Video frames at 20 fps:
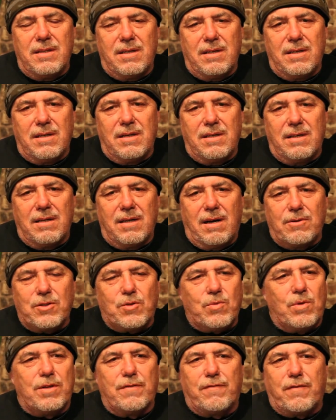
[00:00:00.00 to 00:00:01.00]
I
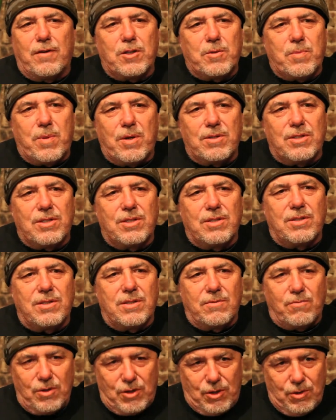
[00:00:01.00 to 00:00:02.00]
was one of the first persons
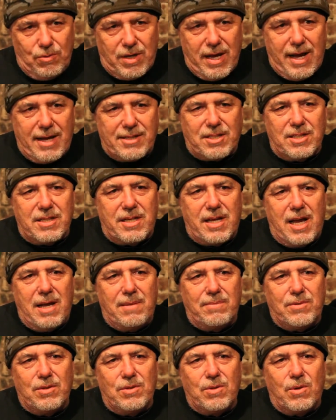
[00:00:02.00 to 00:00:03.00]
which you actually
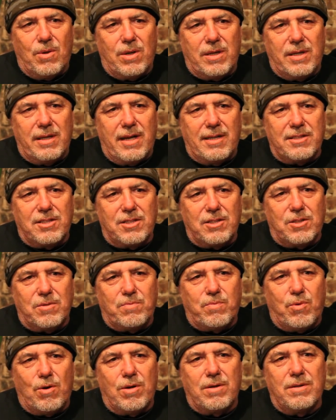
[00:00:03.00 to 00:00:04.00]
came to organize a
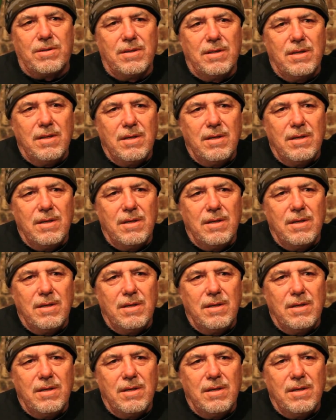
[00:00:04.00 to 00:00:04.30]
support